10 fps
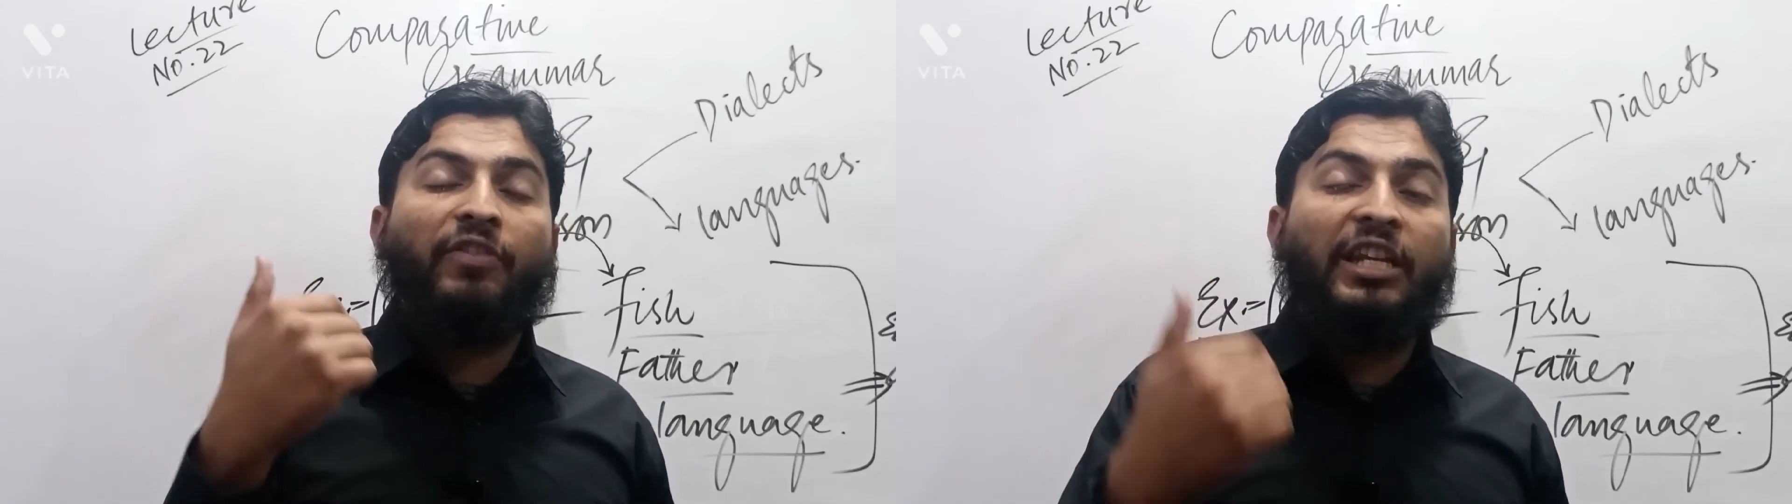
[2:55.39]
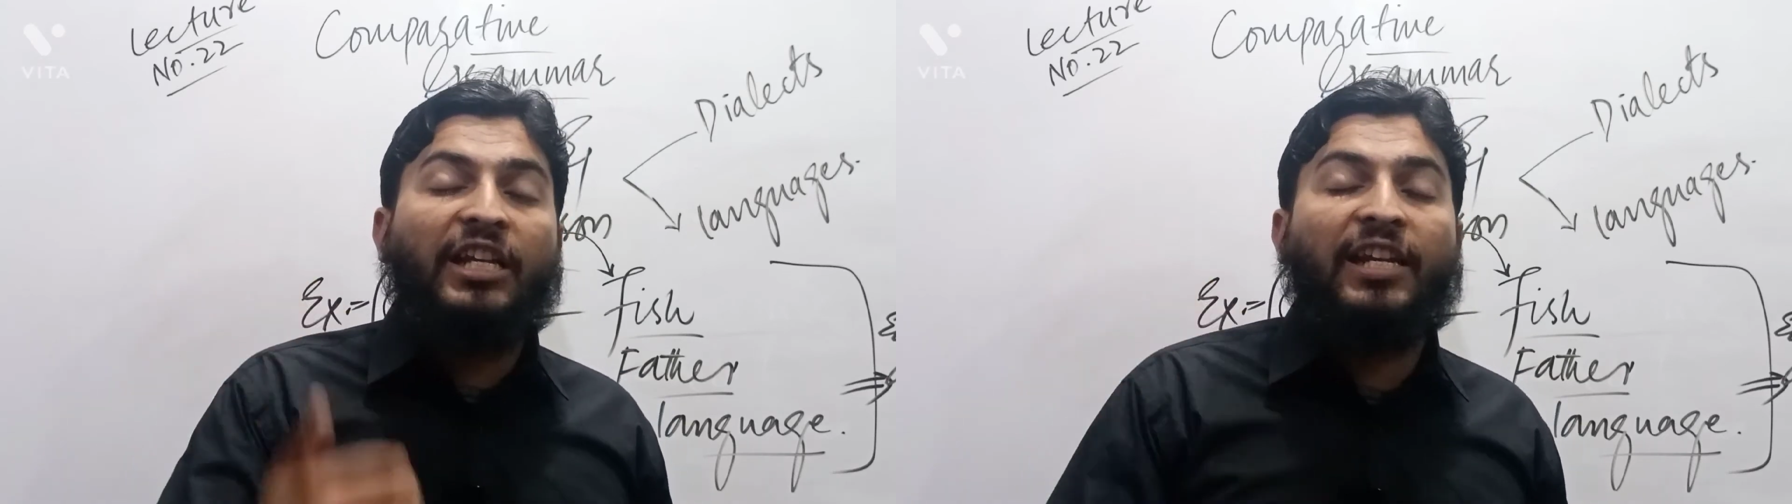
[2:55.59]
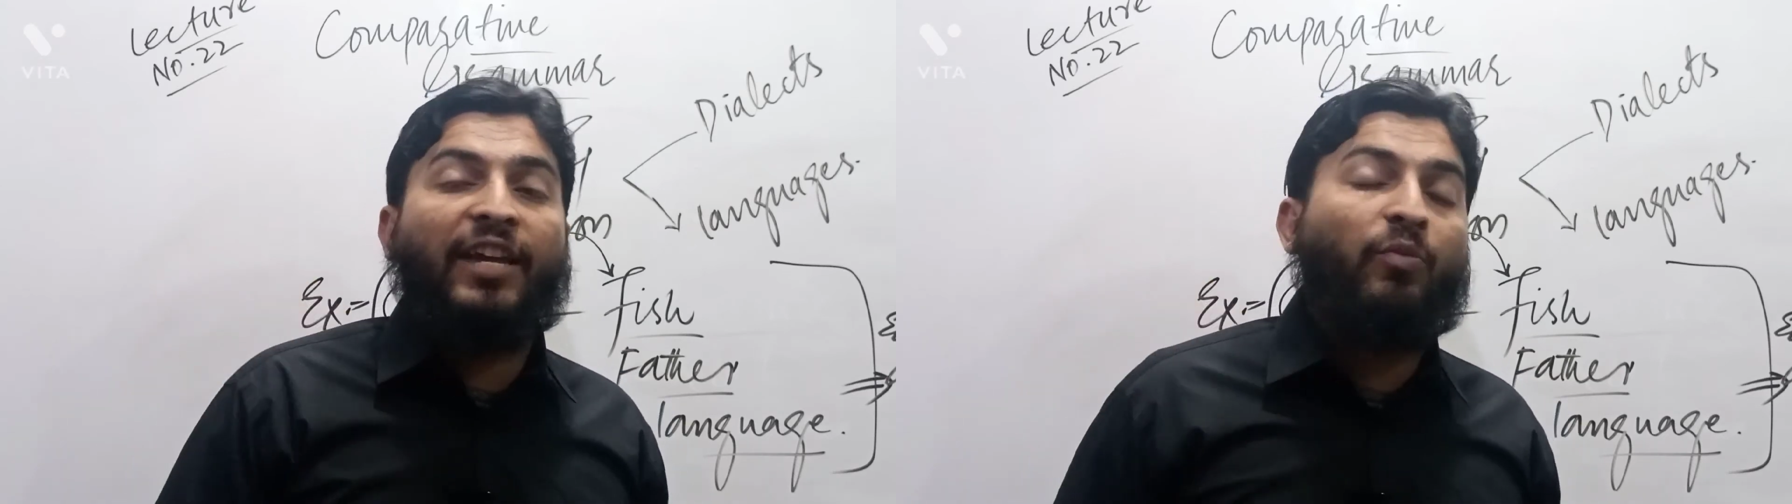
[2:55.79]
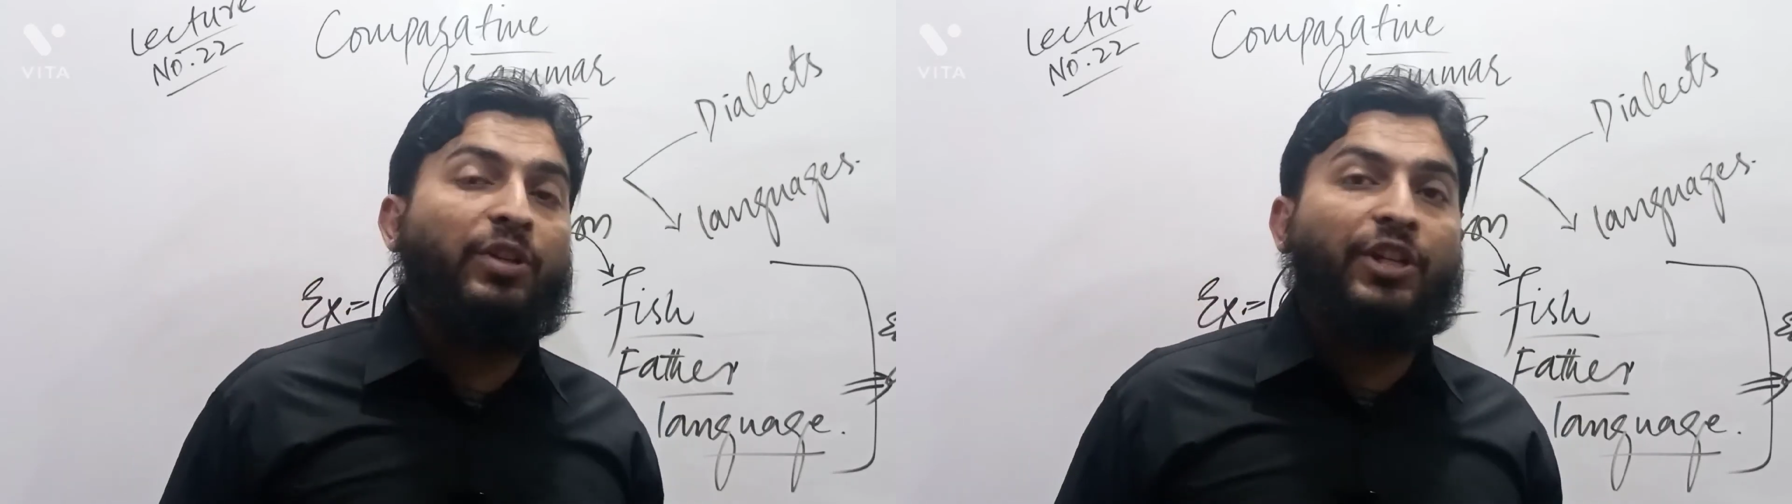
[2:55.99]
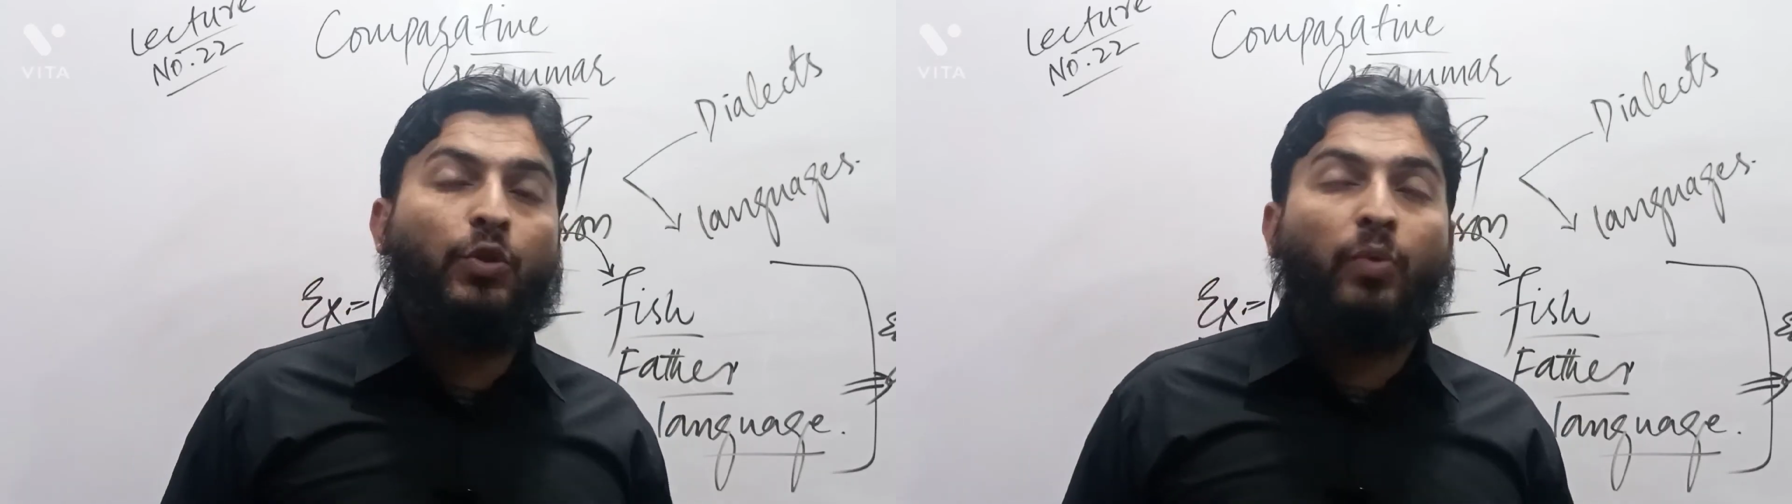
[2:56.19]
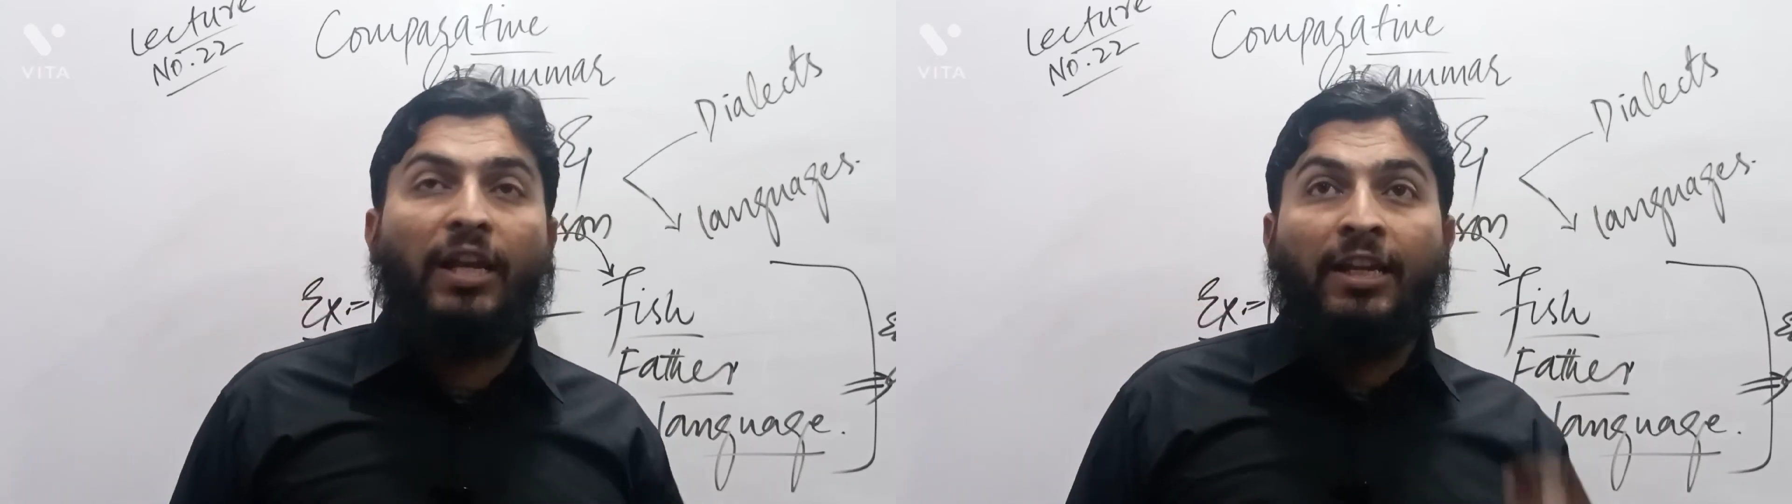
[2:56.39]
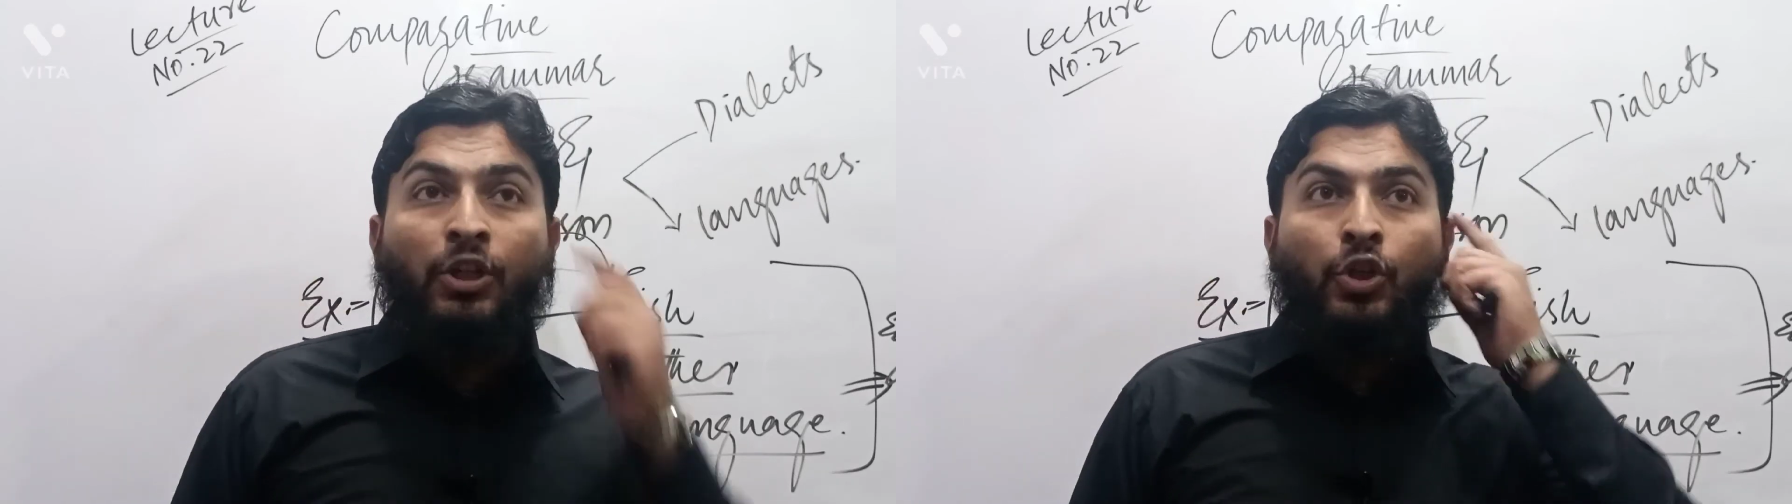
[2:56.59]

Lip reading: Greek language as well.